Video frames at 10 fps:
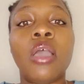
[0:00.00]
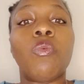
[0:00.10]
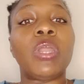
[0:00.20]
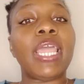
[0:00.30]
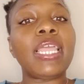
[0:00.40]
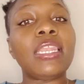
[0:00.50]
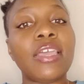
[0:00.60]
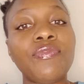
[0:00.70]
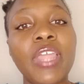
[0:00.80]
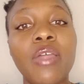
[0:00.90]
When they
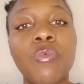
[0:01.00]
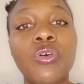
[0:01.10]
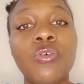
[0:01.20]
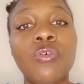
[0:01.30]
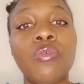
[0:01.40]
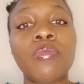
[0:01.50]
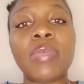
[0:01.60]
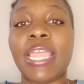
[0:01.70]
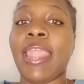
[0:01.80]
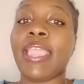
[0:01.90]
left that room
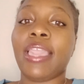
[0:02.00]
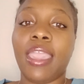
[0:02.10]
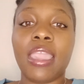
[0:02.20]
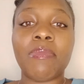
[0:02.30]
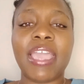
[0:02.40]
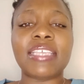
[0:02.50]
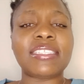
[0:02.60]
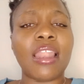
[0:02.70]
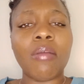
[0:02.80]
and they came back and said,